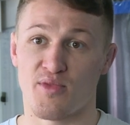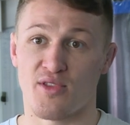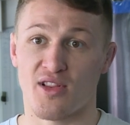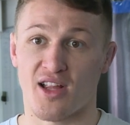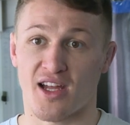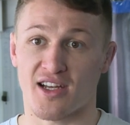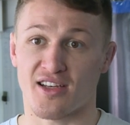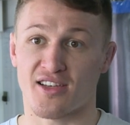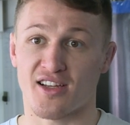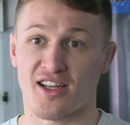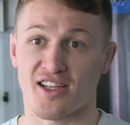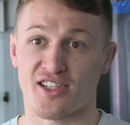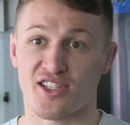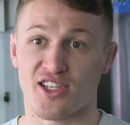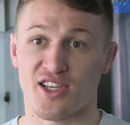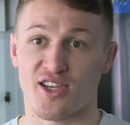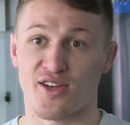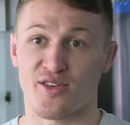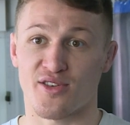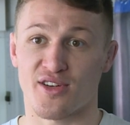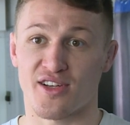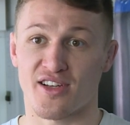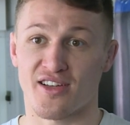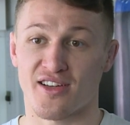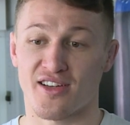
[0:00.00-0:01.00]

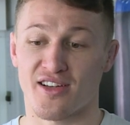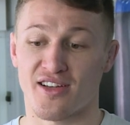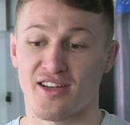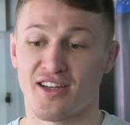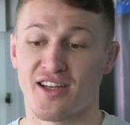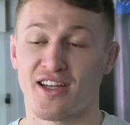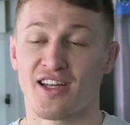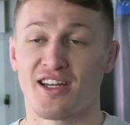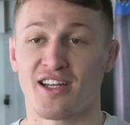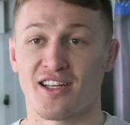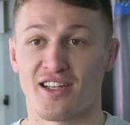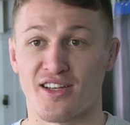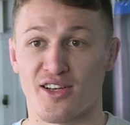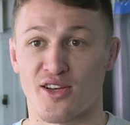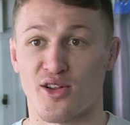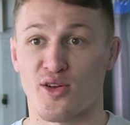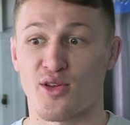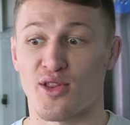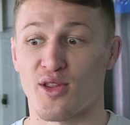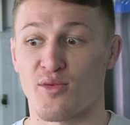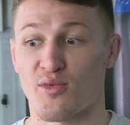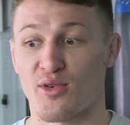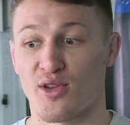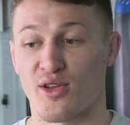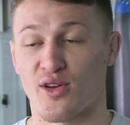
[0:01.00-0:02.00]
Nigeria, you know,
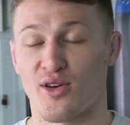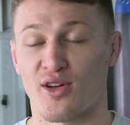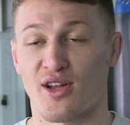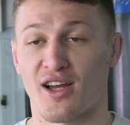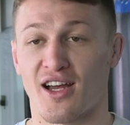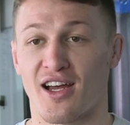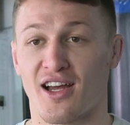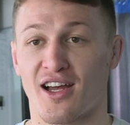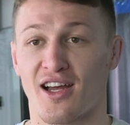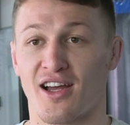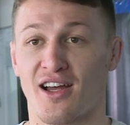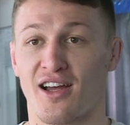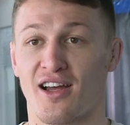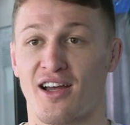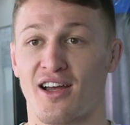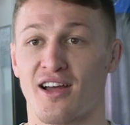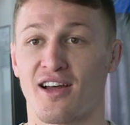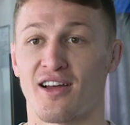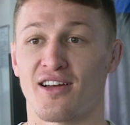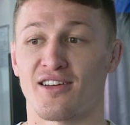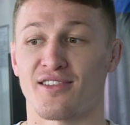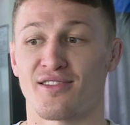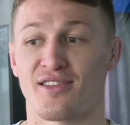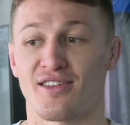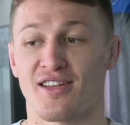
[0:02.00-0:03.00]
and then we got
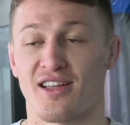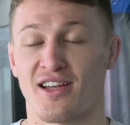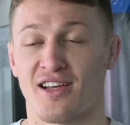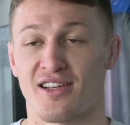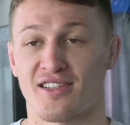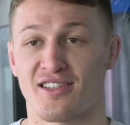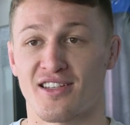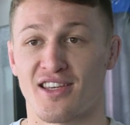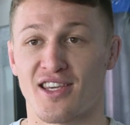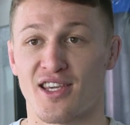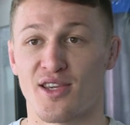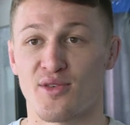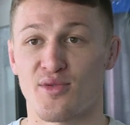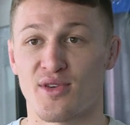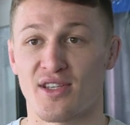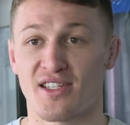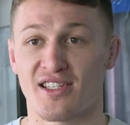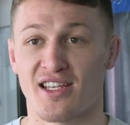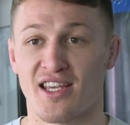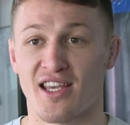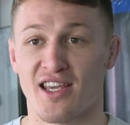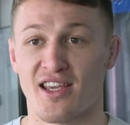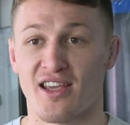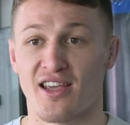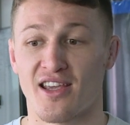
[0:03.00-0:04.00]
us
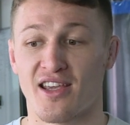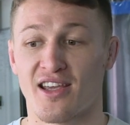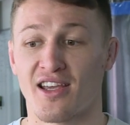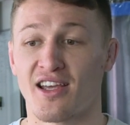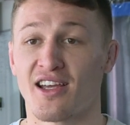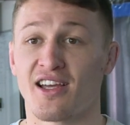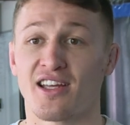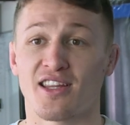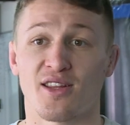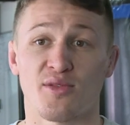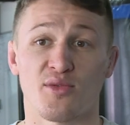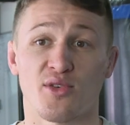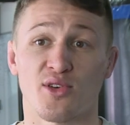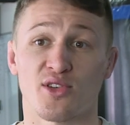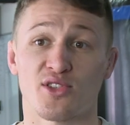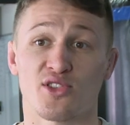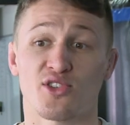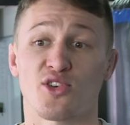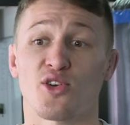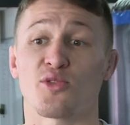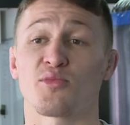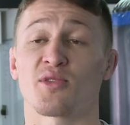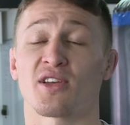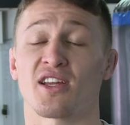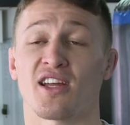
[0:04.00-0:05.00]
Kiwis here. Then we got
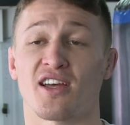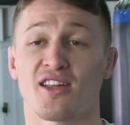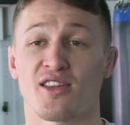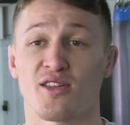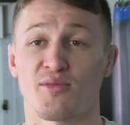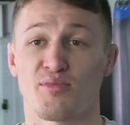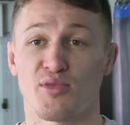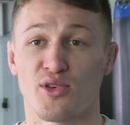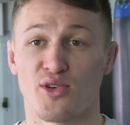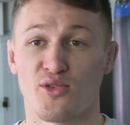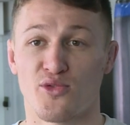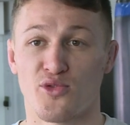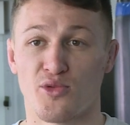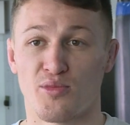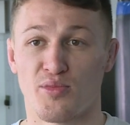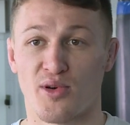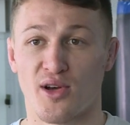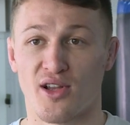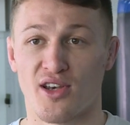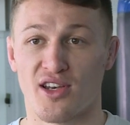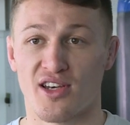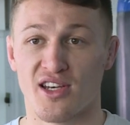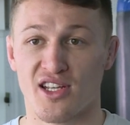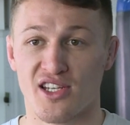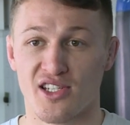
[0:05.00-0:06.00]
so many other beautiful
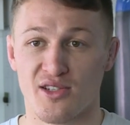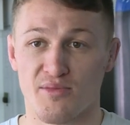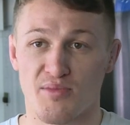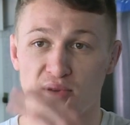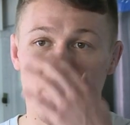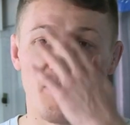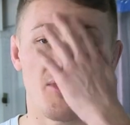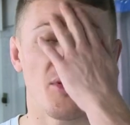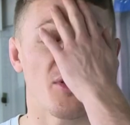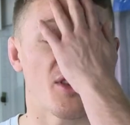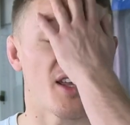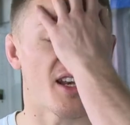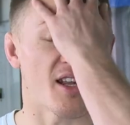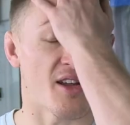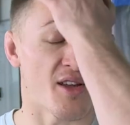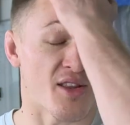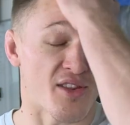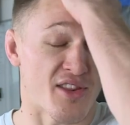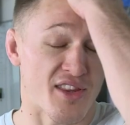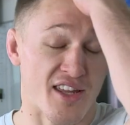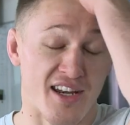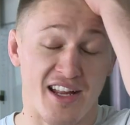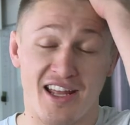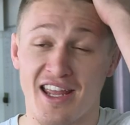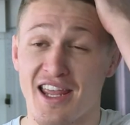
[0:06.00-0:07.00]
Polynesian people that
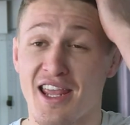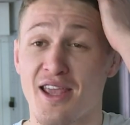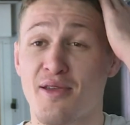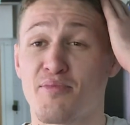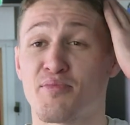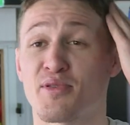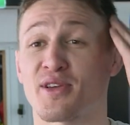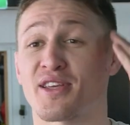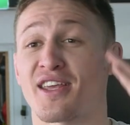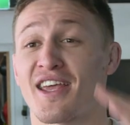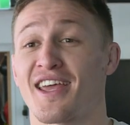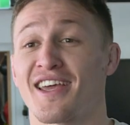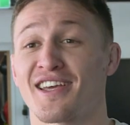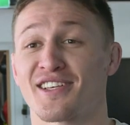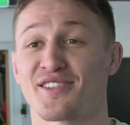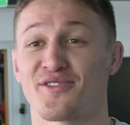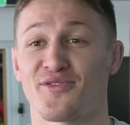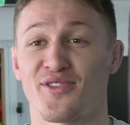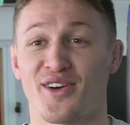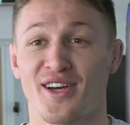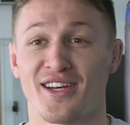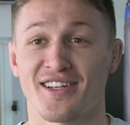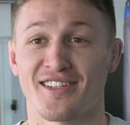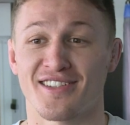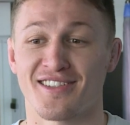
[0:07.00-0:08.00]
are epic as
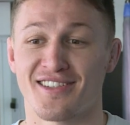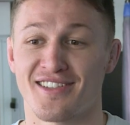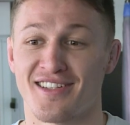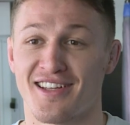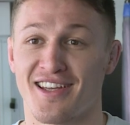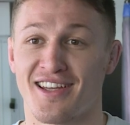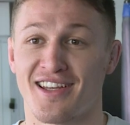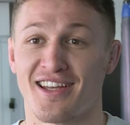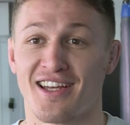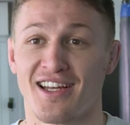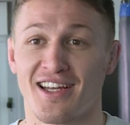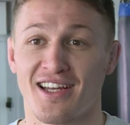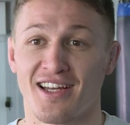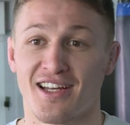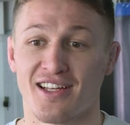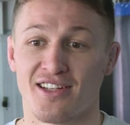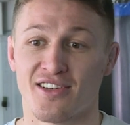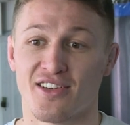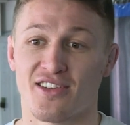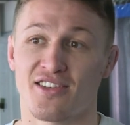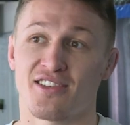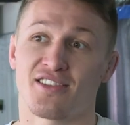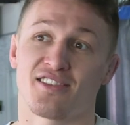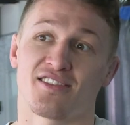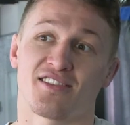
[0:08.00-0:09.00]
fighters that
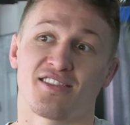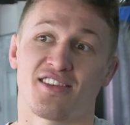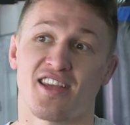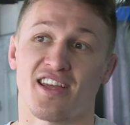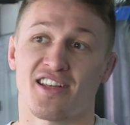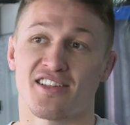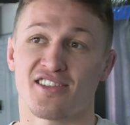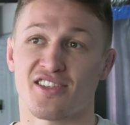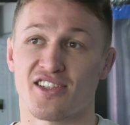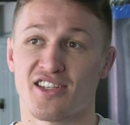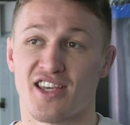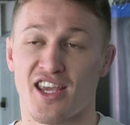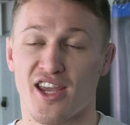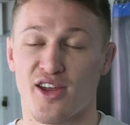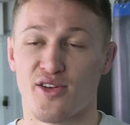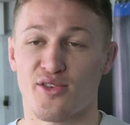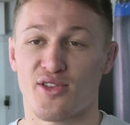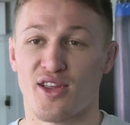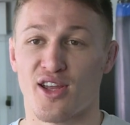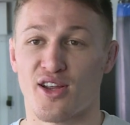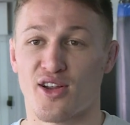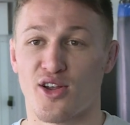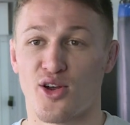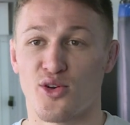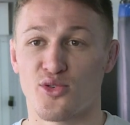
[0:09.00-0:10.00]
can just
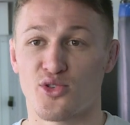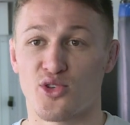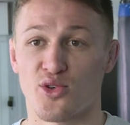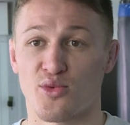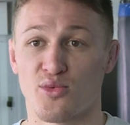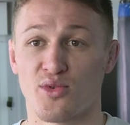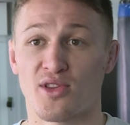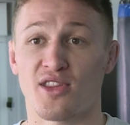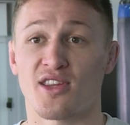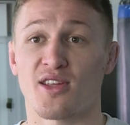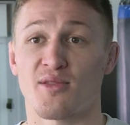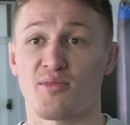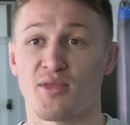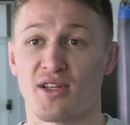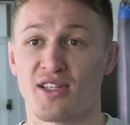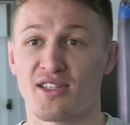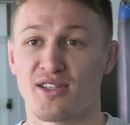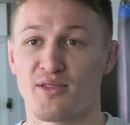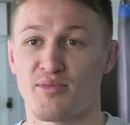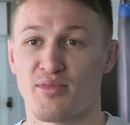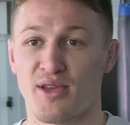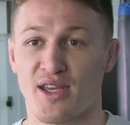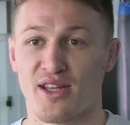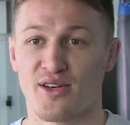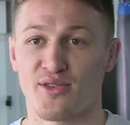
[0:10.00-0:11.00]
carry that culture with them
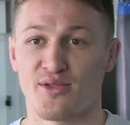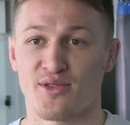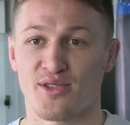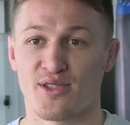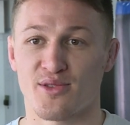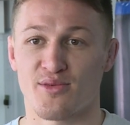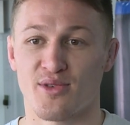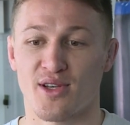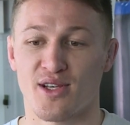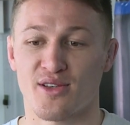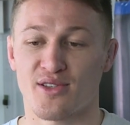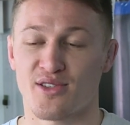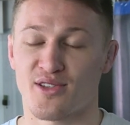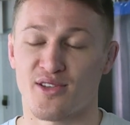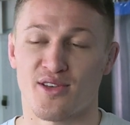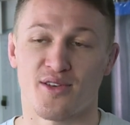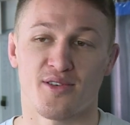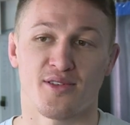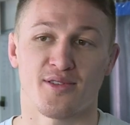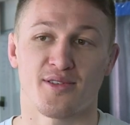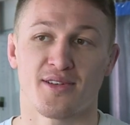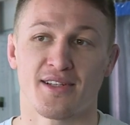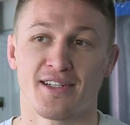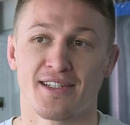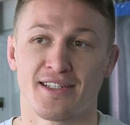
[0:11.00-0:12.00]
into battle as well.
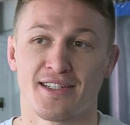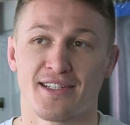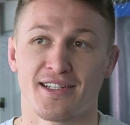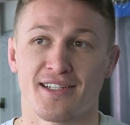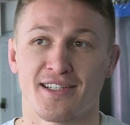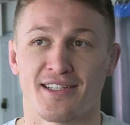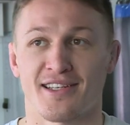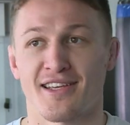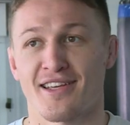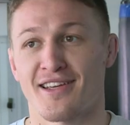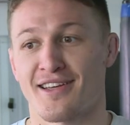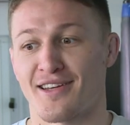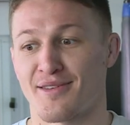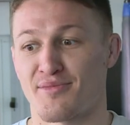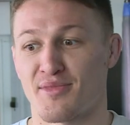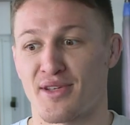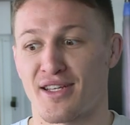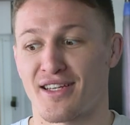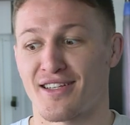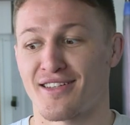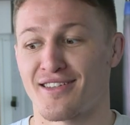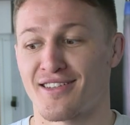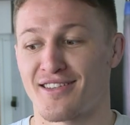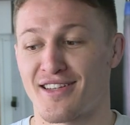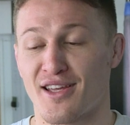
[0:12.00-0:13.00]
So, yeah, I
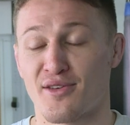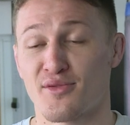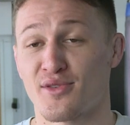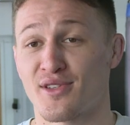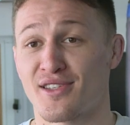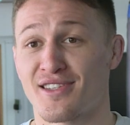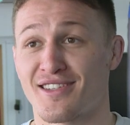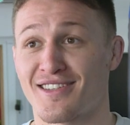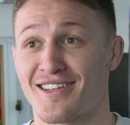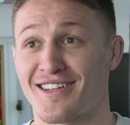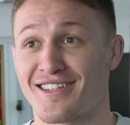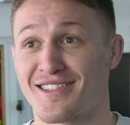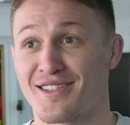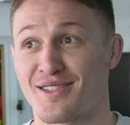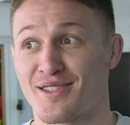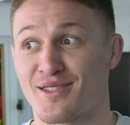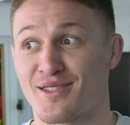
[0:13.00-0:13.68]
mean, that was